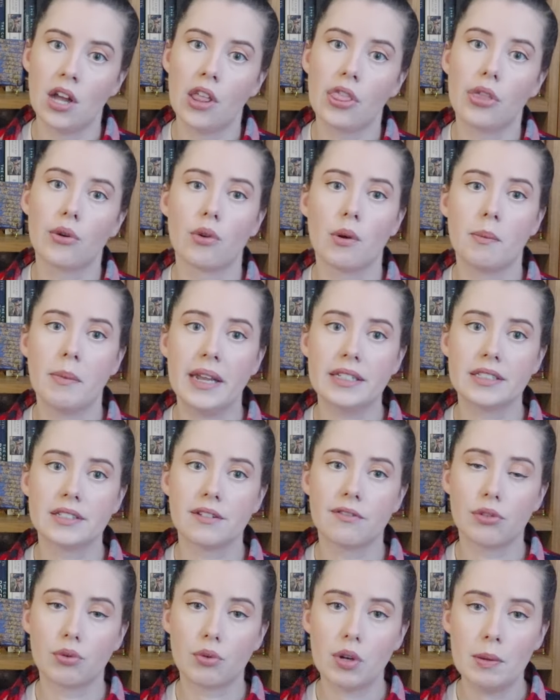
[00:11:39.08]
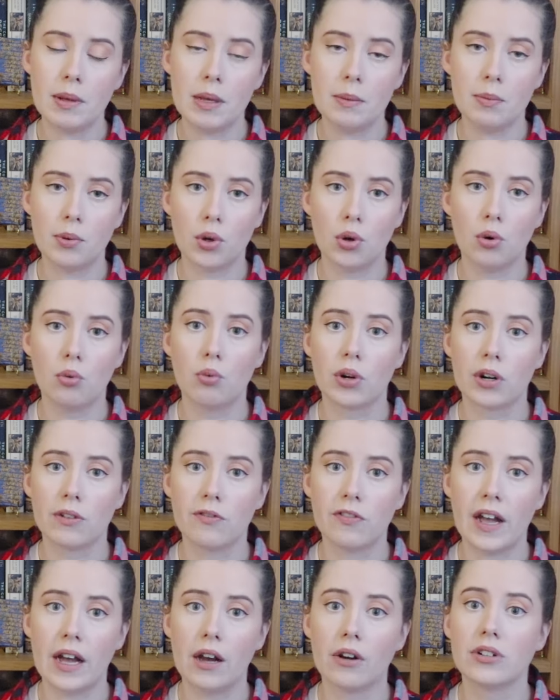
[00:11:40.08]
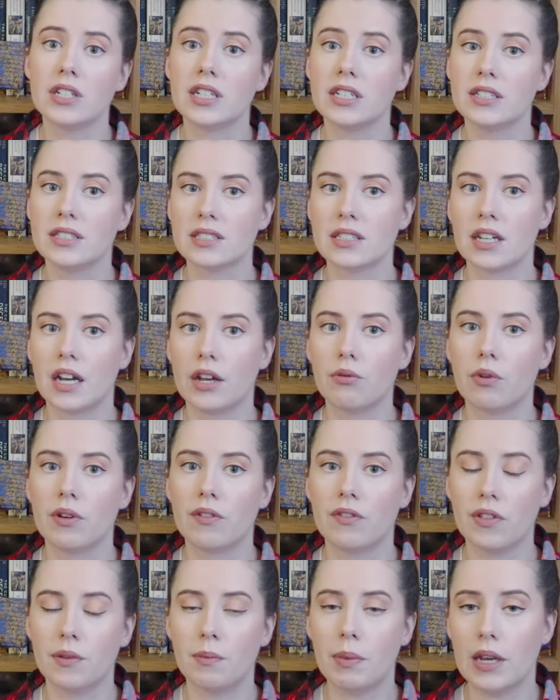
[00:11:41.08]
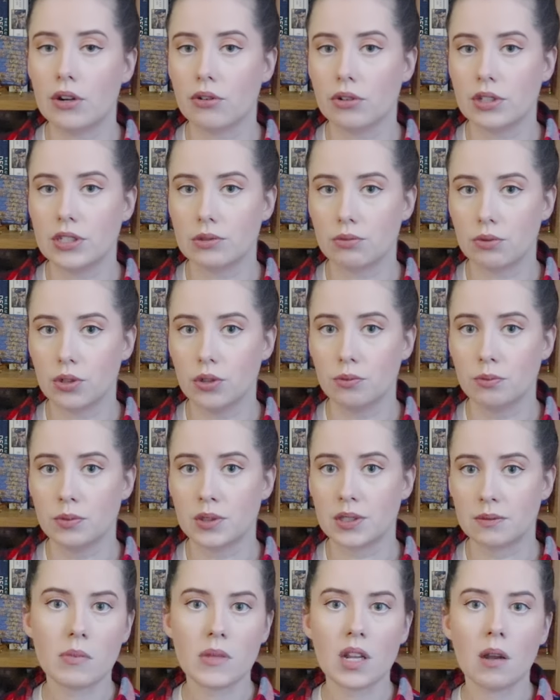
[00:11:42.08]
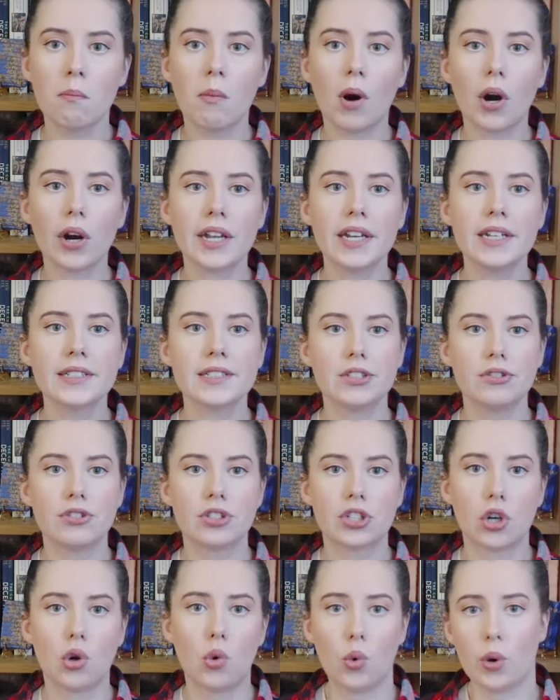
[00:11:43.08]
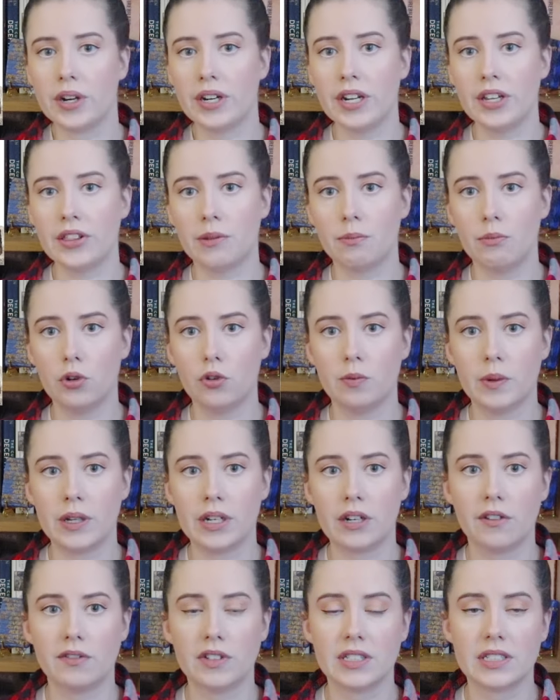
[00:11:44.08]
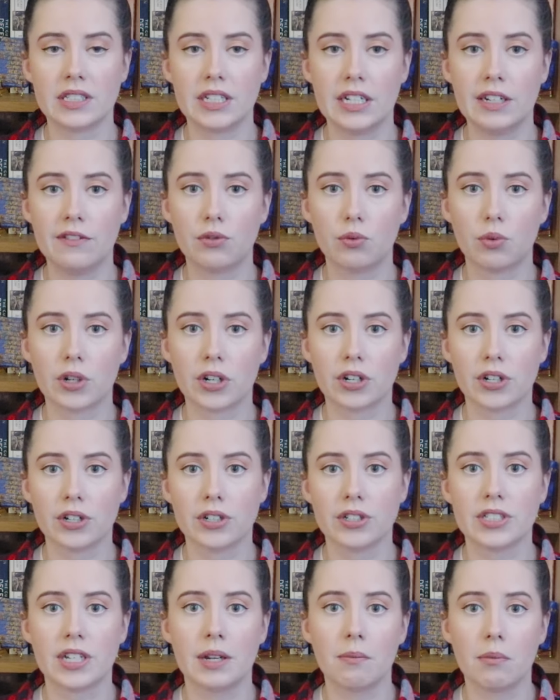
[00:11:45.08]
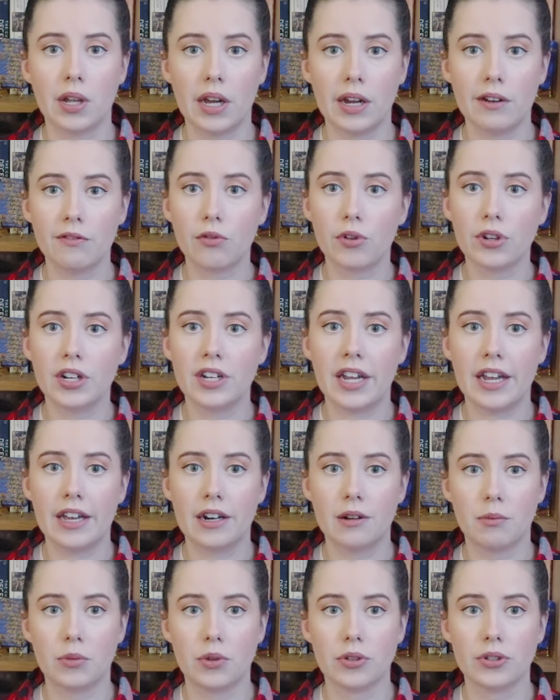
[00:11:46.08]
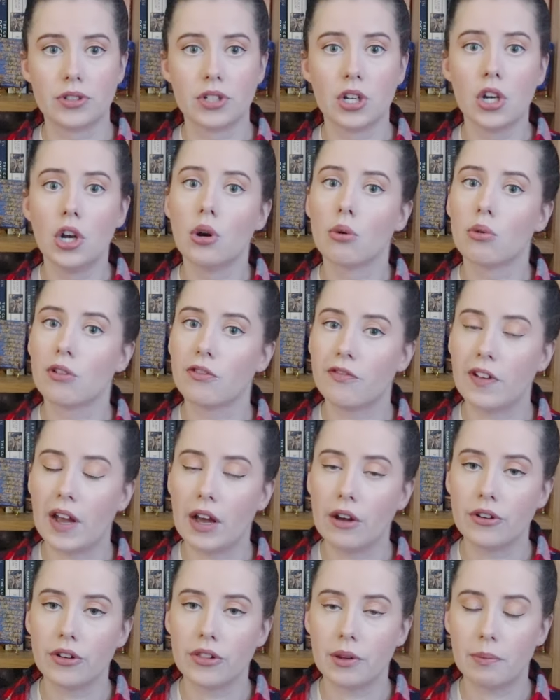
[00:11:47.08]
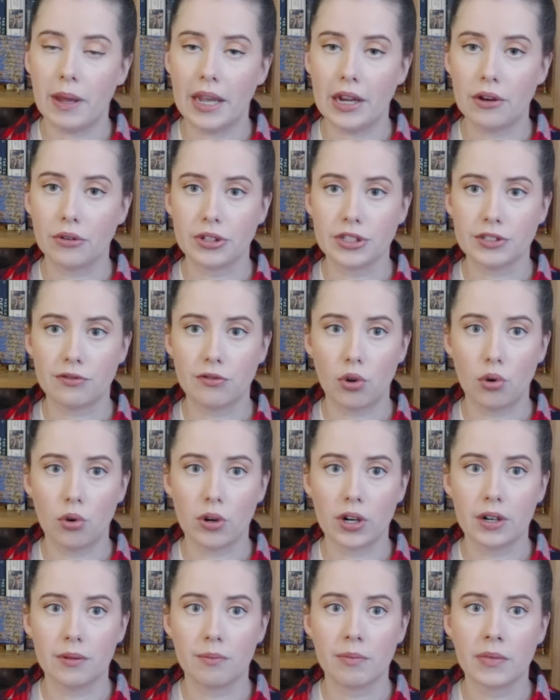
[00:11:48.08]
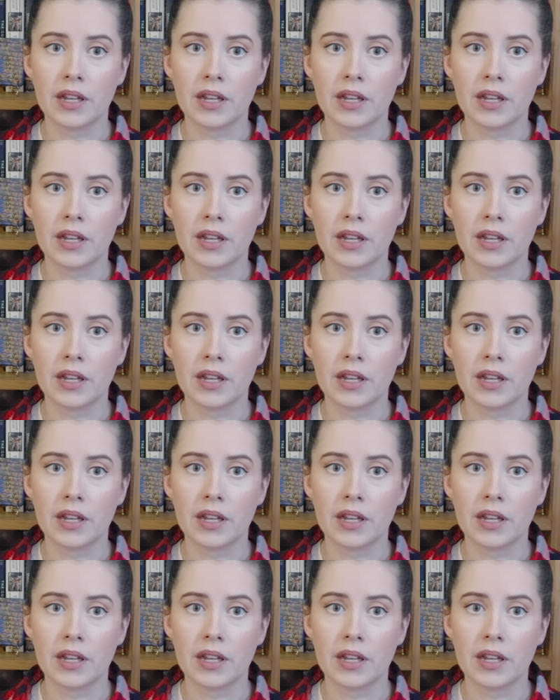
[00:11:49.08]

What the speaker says: The remains of three people were found inside one of the bakery's rooms. Markings used to coordinate the movement of enslaved workers and blindfolded animals were found on the bakery's floor.